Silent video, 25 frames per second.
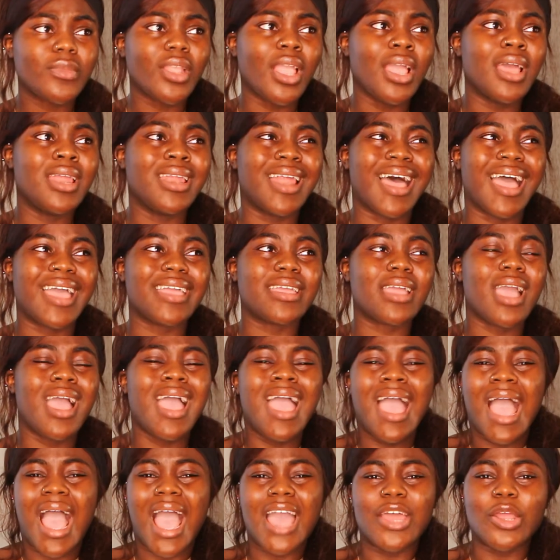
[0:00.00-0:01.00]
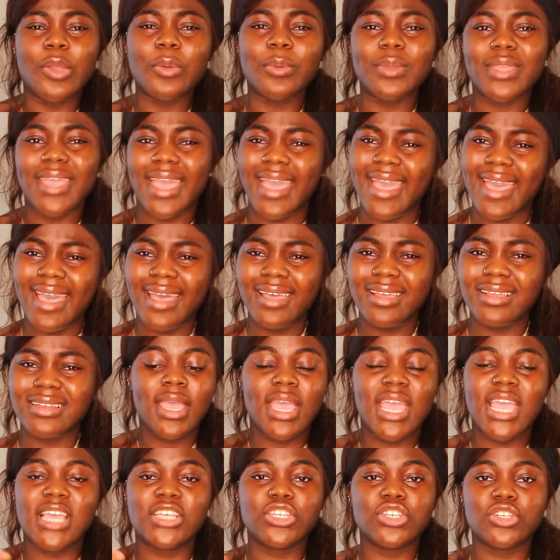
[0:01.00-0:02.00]
Like, I don't care.
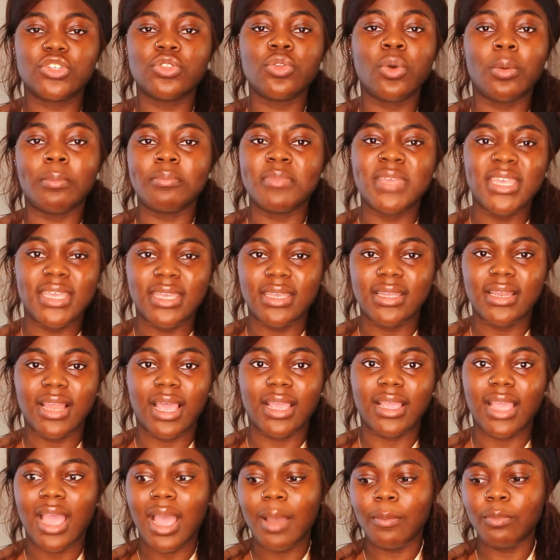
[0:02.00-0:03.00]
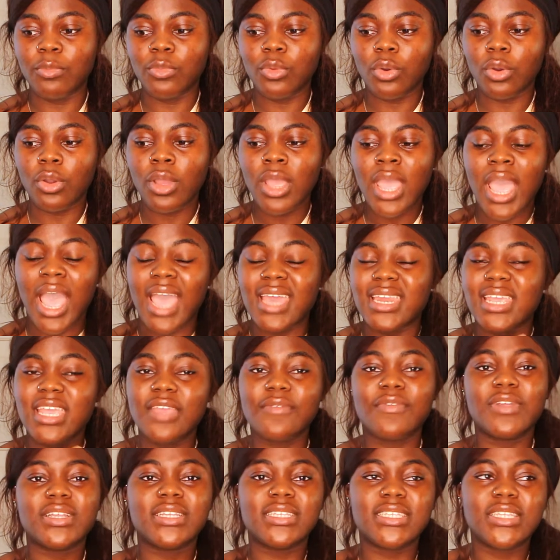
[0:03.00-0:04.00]
It's just not me. Like, I'm not. And
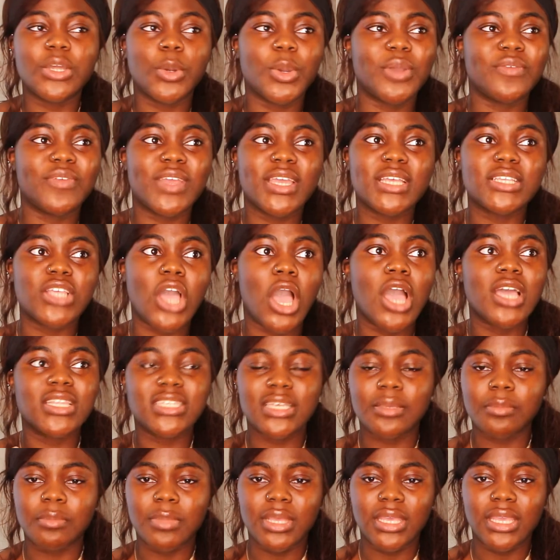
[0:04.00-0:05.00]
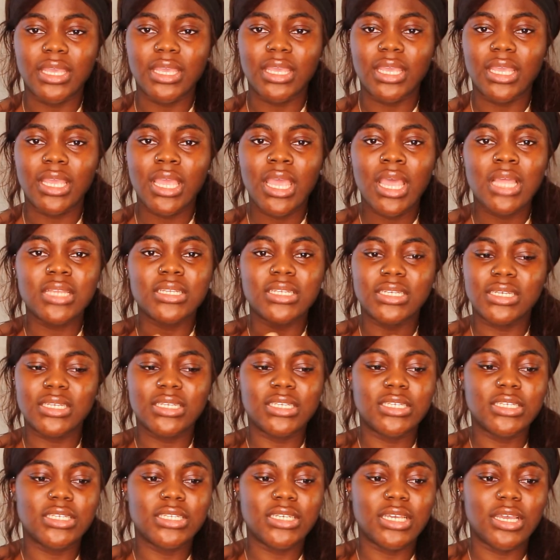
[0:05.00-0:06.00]
even still, if it is hurting me,
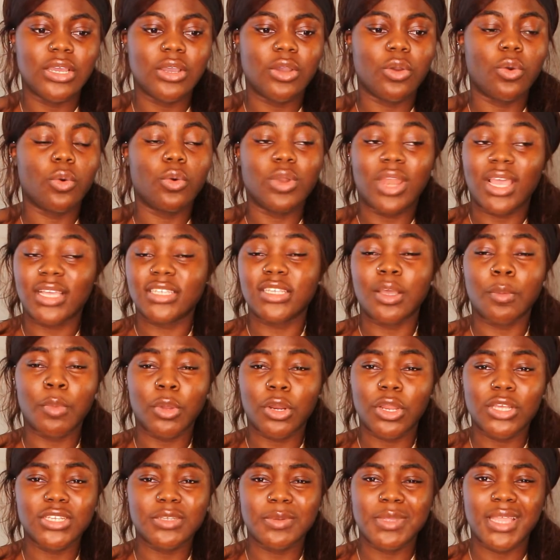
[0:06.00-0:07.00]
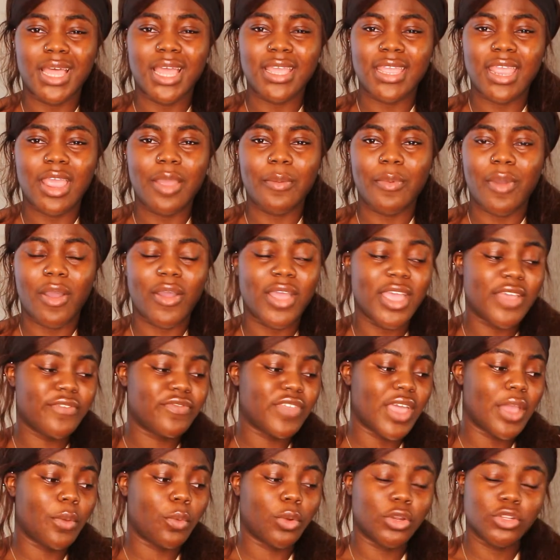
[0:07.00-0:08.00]
or like someone close to me that I care about, if
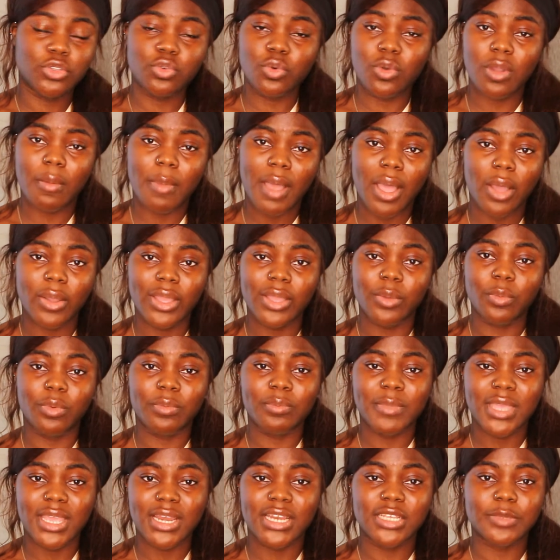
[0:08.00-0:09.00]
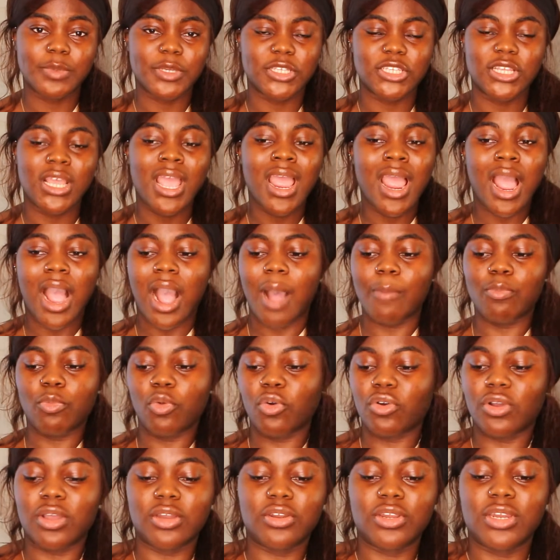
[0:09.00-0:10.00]
they want to talk about it with me and express it, I'm
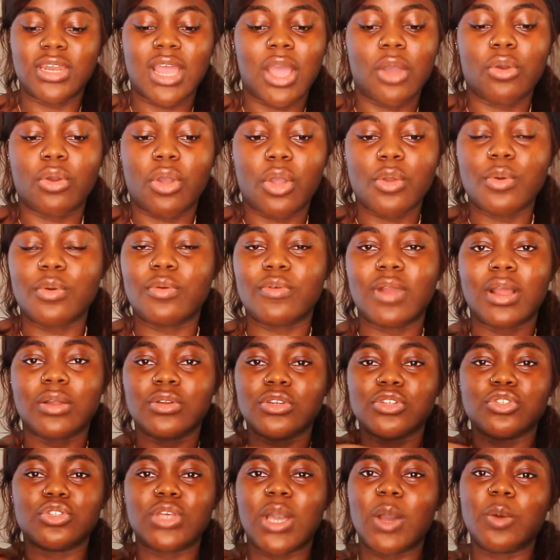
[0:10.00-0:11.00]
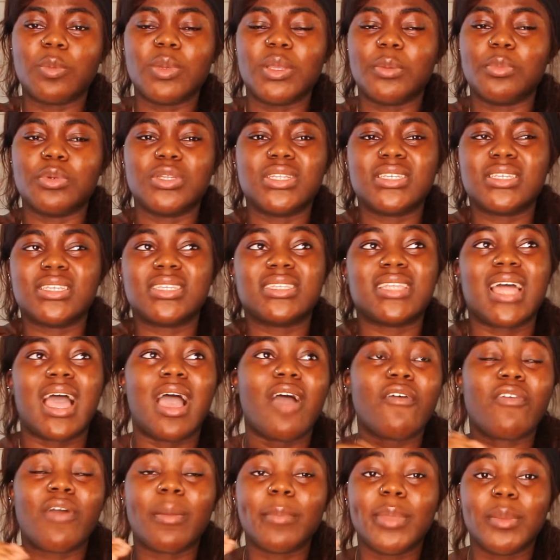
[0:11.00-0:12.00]
not gonna now go around and tell people this is that.
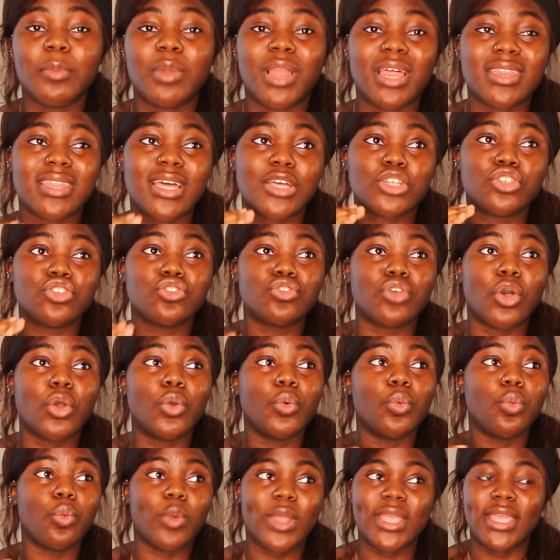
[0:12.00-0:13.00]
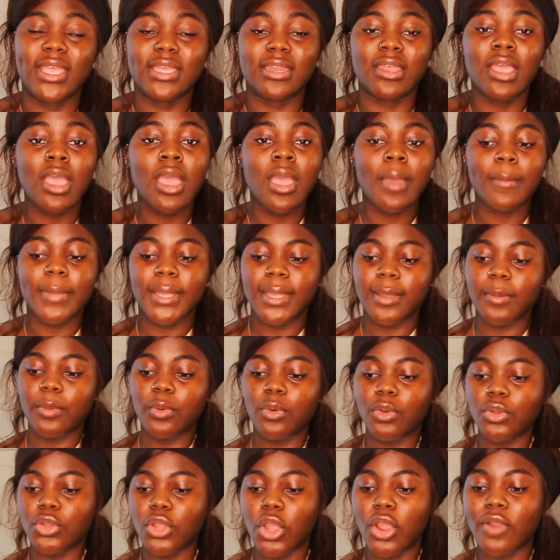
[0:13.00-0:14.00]
I find people like that so weird. People
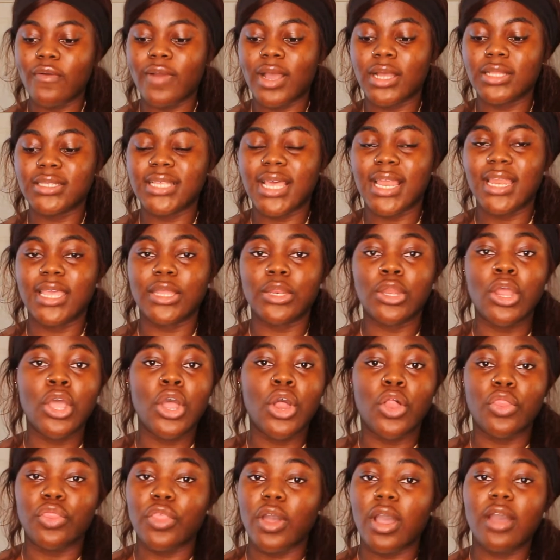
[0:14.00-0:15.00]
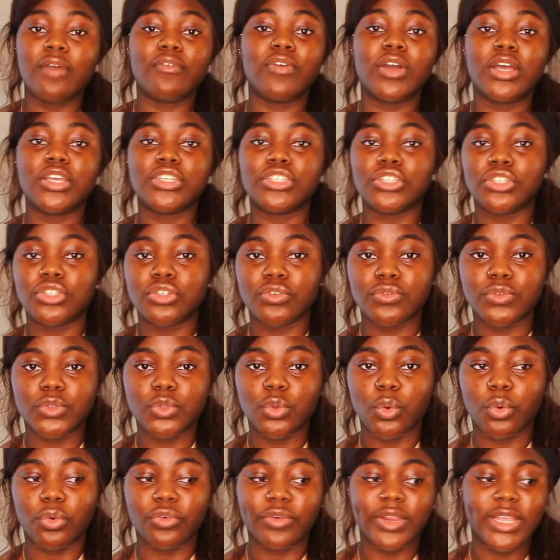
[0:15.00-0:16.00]
who go around telling their versions of
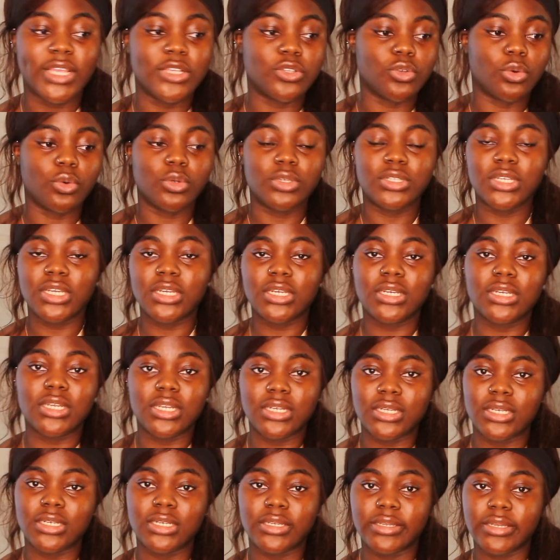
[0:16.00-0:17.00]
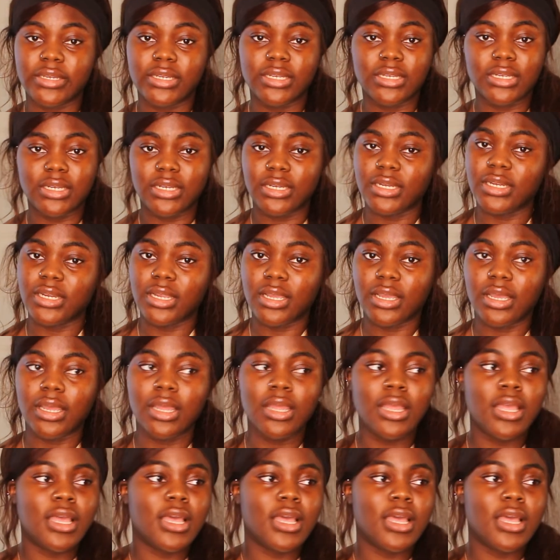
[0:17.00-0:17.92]
stories or to